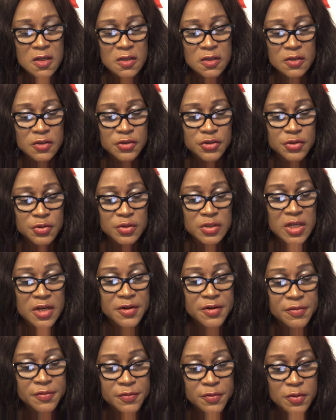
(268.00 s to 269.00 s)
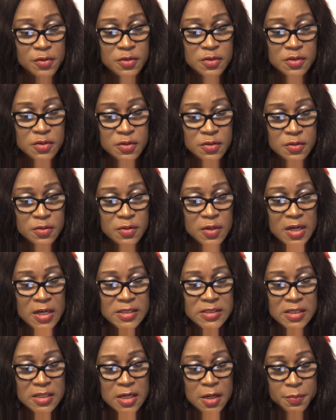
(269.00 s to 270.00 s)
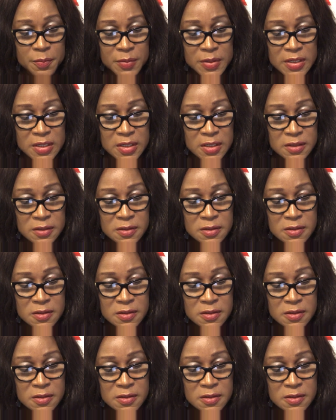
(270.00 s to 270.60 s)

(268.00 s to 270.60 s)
should they refuse you as an applicant?